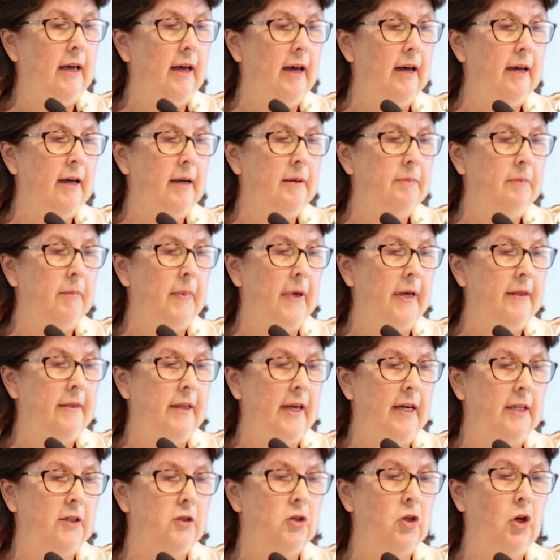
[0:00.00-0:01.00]
and
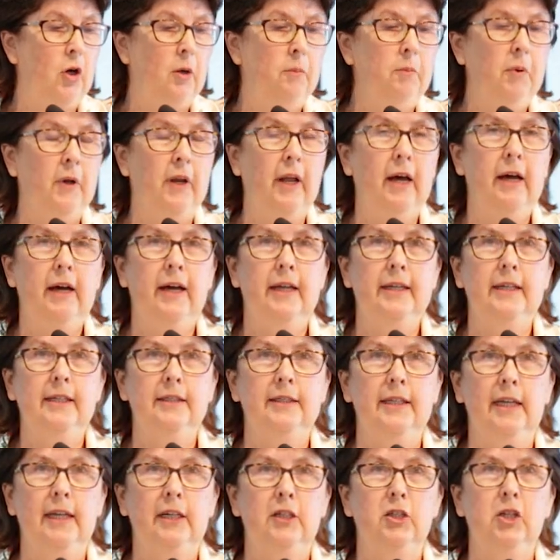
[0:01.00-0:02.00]
that top line
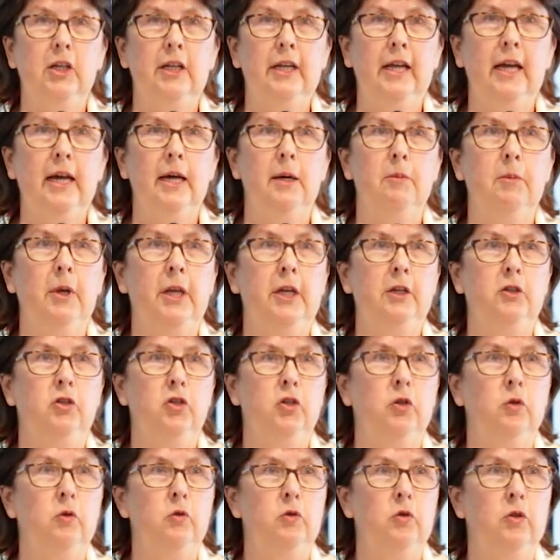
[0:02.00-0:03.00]
is actually how many
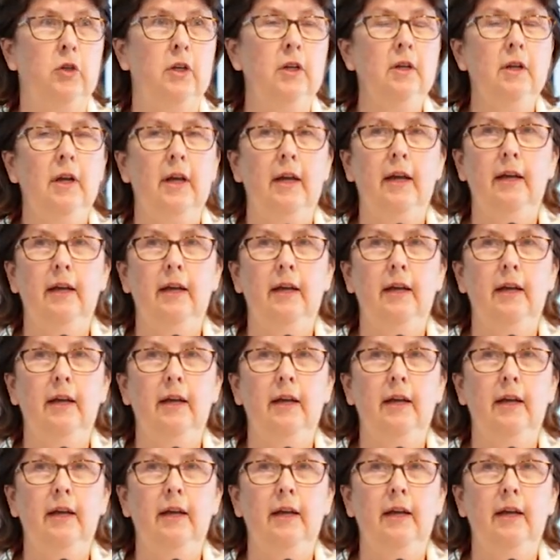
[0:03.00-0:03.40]
children,